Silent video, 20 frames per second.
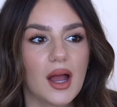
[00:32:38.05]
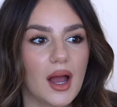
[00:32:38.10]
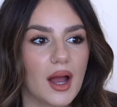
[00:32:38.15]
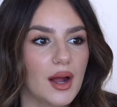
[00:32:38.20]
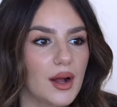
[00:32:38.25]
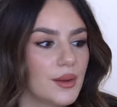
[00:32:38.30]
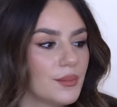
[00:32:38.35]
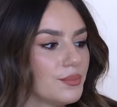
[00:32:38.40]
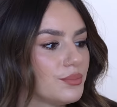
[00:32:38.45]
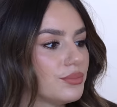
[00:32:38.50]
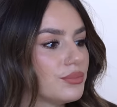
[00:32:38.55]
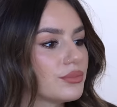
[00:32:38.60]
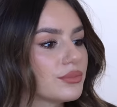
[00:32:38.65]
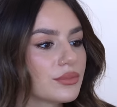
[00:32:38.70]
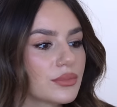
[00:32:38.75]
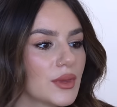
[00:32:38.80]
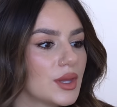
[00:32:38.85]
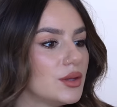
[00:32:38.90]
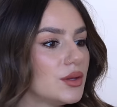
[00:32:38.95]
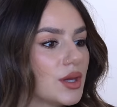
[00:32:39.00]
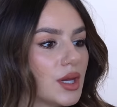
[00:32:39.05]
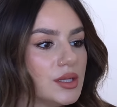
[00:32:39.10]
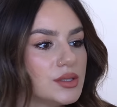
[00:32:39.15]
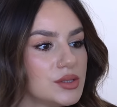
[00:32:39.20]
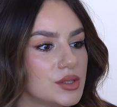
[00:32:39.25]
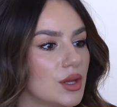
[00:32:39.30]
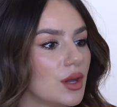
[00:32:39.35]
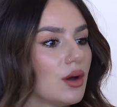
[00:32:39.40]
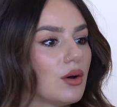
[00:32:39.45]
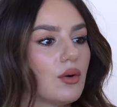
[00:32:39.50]
Um, and you guys
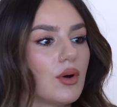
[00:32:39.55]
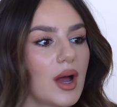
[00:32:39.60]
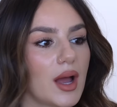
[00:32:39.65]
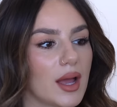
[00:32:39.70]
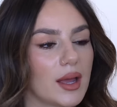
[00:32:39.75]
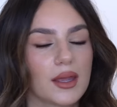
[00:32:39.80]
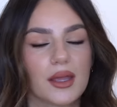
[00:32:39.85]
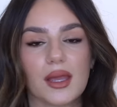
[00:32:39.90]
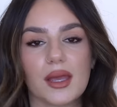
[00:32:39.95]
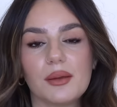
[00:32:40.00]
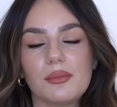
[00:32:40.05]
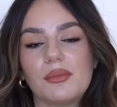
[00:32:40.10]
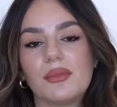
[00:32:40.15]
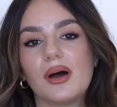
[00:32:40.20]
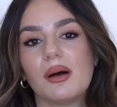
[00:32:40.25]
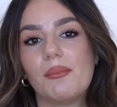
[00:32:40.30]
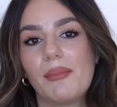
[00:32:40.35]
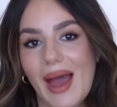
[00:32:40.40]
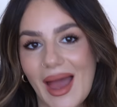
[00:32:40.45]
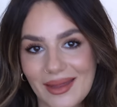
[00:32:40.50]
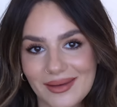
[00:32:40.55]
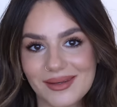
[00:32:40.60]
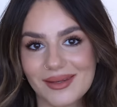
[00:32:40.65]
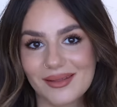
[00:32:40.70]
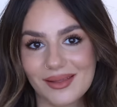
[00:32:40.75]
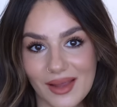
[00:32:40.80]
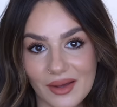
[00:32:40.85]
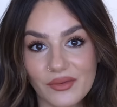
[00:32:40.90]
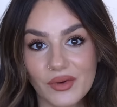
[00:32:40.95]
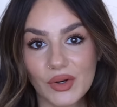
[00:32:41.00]
know I am a matte
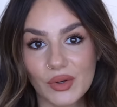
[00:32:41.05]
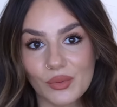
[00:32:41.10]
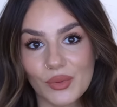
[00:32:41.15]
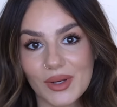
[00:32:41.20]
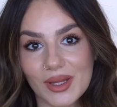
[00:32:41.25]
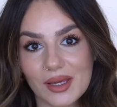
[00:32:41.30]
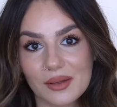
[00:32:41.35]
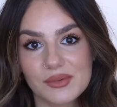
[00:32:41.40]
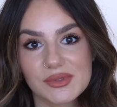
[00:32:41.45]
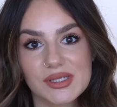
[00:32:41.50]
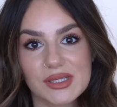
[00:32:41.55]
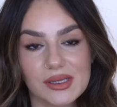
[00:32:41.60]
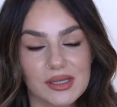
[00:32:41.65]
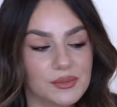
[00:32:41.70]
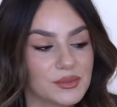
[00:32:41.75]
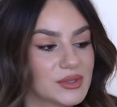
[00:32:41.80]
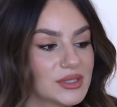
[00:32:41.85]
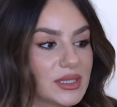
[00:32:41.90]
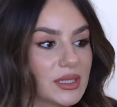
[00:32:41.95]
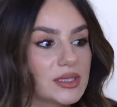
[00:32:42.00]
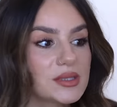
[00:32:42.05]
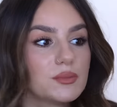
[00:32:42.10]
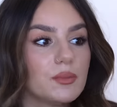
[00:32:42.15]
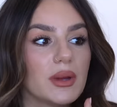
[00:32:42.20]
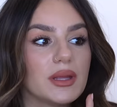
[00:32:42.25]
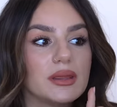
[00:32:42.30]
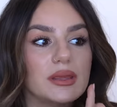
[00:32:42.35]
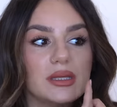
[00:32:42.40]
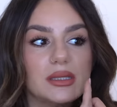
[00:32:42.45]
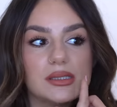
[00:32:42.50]
lover when it comes to lipsticks,
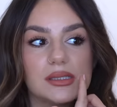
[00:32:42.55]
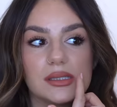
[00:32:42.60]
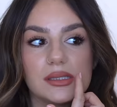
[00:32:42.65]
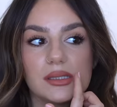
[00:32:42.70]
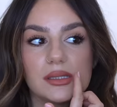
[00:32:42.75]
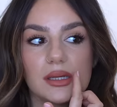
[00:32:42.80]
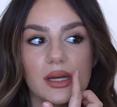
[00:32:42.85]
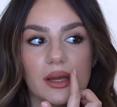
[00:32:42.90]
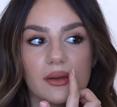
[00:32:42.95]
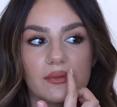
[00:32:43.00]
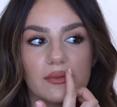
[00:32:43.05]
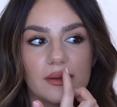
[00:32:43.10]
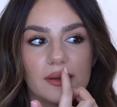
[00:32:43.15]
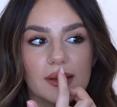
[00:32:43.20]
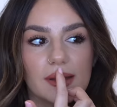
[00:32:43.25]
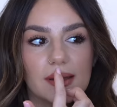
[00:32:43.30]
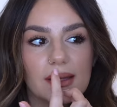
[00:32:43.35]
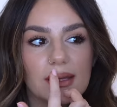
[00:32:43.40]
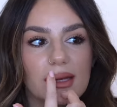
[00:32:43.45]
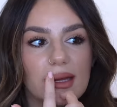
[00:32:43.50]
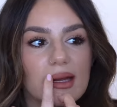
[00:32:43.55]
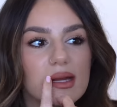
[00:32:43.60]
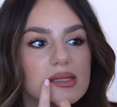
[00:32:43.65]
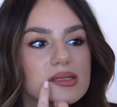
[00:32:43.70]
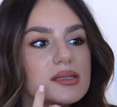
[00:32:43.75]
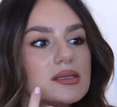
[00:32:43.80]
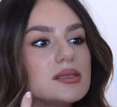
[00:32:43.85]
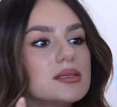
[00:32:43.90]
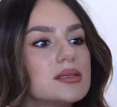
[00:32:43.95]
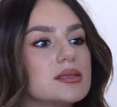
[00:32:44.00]
but this, I feel like it
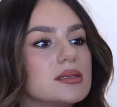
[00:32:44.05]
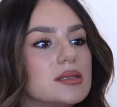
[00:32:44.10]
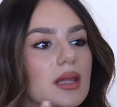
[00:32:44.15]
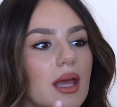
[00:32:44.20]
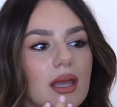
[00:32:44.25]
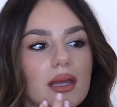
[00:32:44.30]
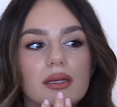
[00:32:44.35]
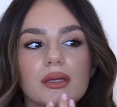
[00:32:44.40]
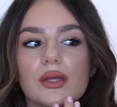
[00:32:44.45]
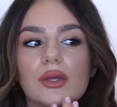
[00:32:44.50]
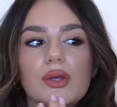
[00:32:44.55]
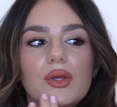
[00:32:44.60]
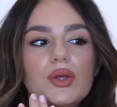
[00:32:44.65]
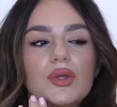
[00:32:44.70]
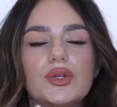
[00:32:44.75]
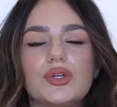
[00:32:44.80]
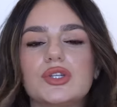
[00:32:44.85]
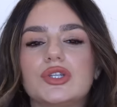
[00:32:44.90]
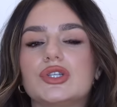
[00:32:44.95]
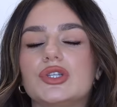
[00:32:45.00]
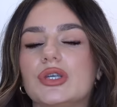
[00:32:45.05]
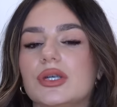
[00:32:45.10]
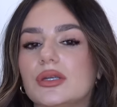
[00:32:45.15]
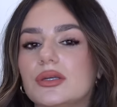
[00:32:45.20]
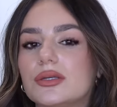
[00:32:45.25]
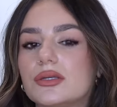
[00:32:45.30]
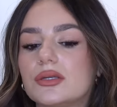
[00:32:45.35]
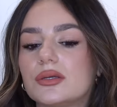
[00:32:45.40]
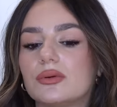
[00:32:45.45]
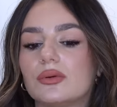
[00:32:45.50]
has a slight
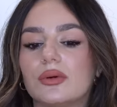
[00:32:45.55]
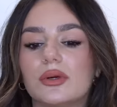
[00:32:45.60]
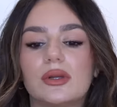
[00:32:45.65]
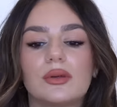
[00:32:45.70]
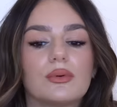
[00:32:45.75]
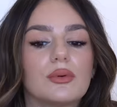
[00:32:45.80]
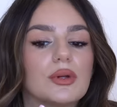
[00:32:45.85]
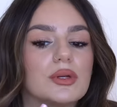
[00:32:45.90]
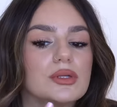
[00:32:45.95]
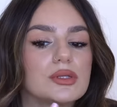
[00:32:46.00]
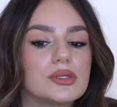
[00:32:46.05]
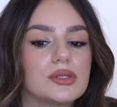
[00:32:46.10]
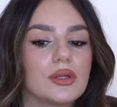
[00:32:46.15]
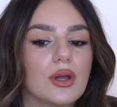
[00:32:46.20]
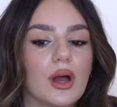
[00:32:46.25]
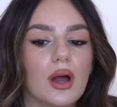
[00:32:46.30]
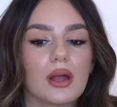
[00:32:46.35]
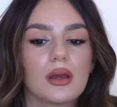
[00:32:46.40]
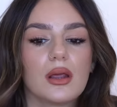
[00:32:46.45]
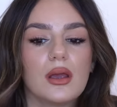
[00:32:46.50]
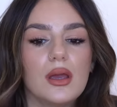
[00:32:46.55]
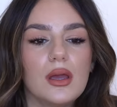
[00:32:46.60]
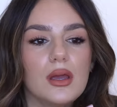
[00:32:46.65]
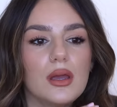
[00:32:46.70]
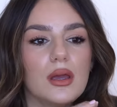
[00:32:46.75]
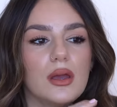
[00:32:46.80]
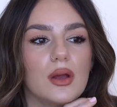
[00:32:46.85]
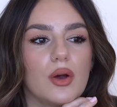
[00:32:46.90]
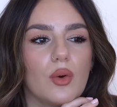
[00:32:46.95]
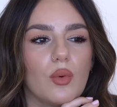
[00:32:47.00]
sheen to it where it's not
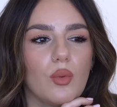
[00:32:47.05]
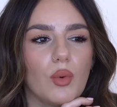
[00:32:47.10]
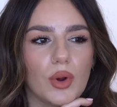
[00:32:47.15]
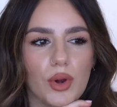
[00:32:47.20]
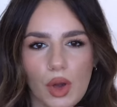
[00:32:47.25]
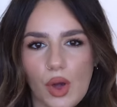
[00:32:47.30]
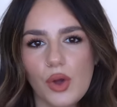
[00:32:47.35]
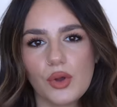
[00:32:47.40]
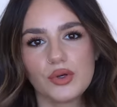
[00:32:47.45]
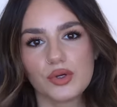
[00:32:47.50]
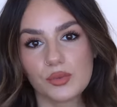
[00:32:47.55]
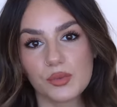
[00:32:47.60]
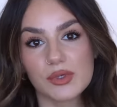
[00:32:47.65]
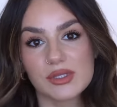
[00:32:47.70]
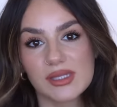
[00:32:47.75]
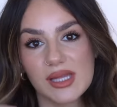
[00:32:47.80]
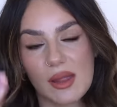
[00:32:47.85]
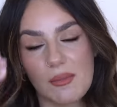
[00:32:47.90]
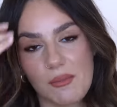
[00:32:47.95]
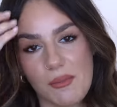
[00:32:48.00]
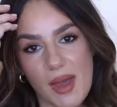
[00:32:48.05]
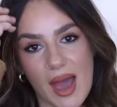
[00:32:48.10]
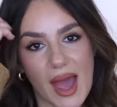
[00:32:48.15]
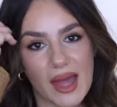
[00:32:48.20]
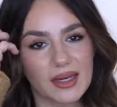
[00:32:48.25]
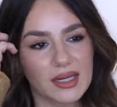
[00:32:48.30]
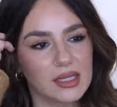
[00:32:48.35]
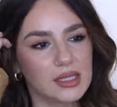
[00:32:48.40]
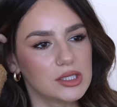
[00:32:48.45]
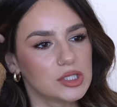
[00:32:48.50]
100%
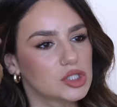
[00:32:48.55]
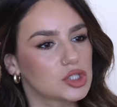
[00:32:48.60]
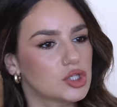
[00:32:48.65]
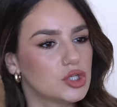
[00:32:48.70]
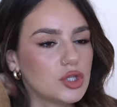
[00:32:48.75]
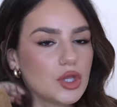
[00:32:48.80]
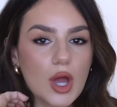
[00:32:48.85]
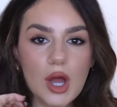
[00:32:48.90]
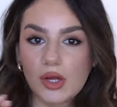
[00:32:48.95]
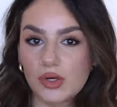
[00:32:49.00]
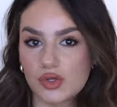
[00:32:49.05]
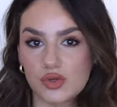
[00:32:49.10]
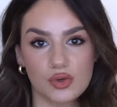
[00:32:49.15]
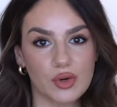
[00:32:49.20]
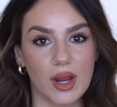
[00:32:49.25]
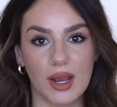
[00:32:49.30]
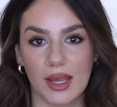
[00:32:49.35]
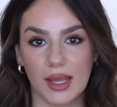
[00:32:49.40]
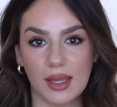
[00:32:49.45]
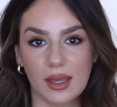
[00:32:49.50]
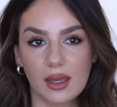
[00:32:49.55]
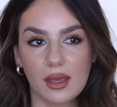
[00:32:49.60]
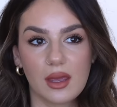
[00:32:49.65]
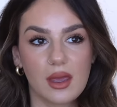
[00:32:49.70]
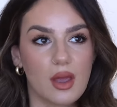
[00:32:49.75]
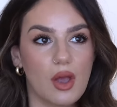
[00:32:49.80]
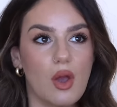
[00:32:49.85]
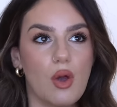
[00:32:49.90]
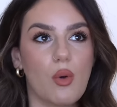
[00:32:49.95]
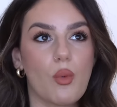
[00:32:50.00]
matte and it's not drying
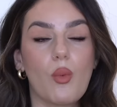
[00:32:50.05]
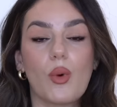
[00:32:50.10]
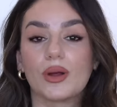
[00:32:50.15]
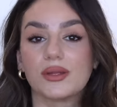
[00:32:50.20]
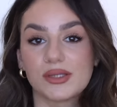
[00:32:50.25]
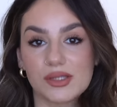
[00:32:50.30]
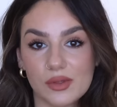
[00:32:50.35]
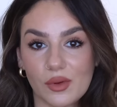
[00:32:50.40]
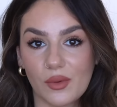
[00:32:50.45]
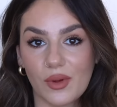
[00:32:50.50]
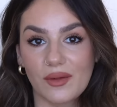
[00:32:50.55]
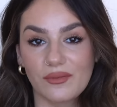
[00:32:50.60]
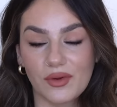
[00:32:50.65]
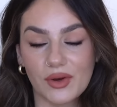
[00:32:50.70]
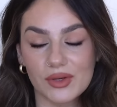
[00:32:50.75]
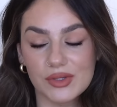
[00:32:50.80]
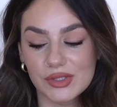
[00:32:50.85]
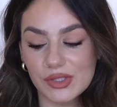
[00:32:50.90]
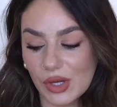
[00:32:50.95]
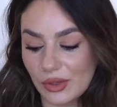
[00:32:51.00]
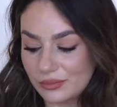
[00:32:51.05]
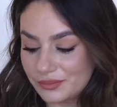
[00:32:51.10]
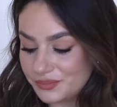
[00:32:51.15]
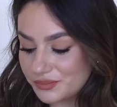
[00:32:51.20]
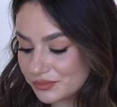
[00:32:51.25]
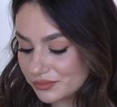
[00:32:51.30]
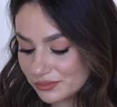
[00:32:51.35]
whatsoever. So